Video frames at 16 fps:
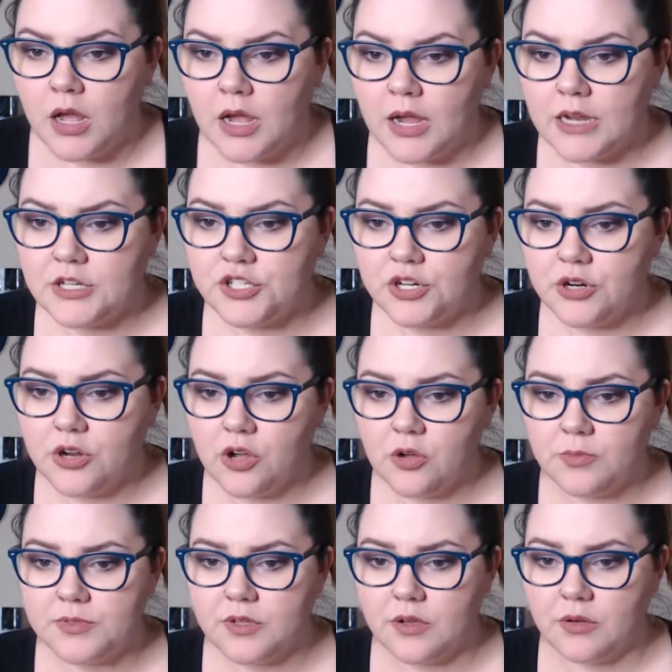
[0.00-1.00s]
I sure
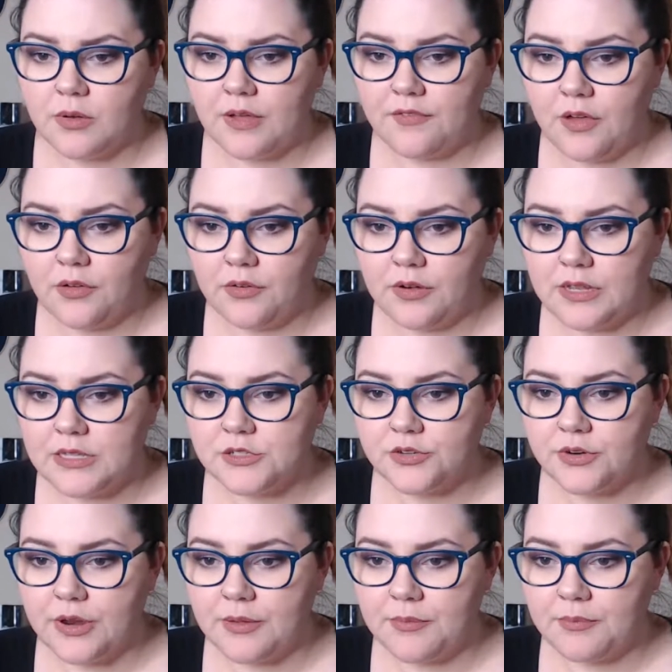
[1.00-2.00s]
hope so. I found
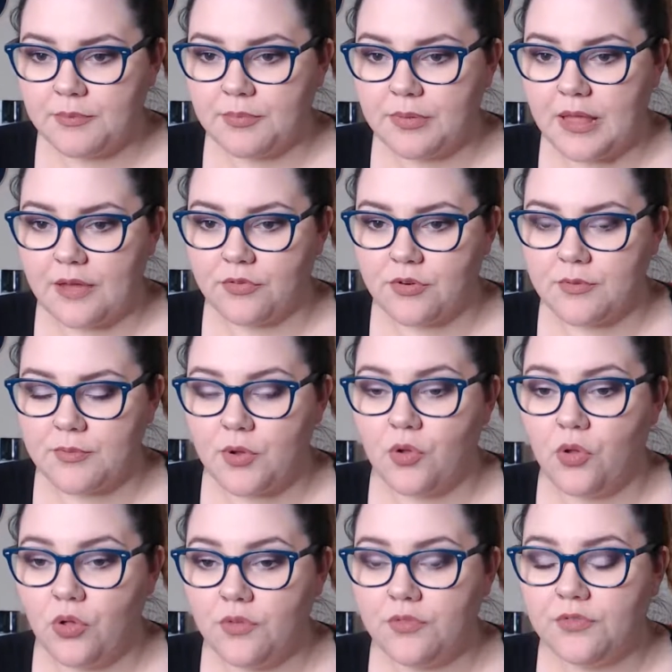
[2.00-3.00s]
Instagram platform a
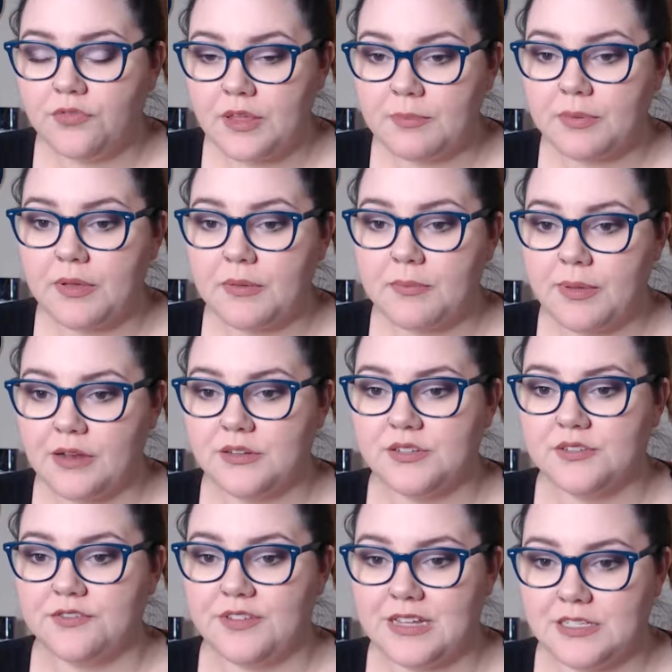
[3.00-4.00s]
whole flip compared to
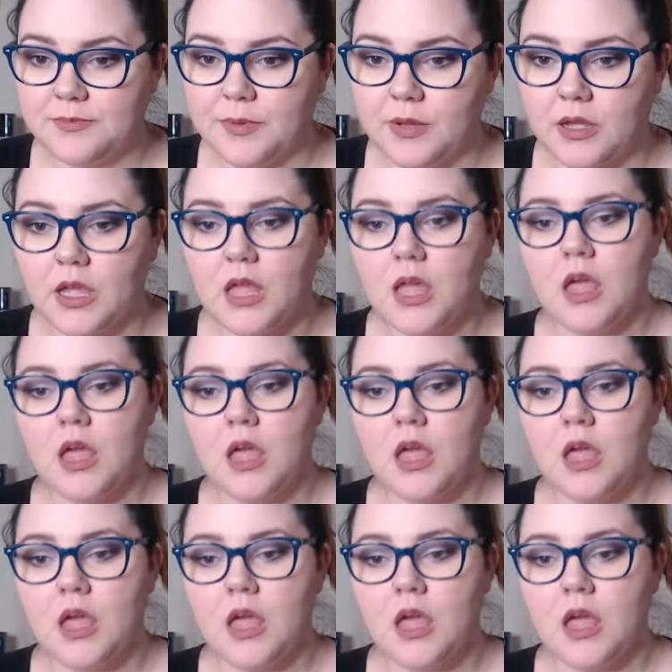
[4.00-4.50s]
Facebook.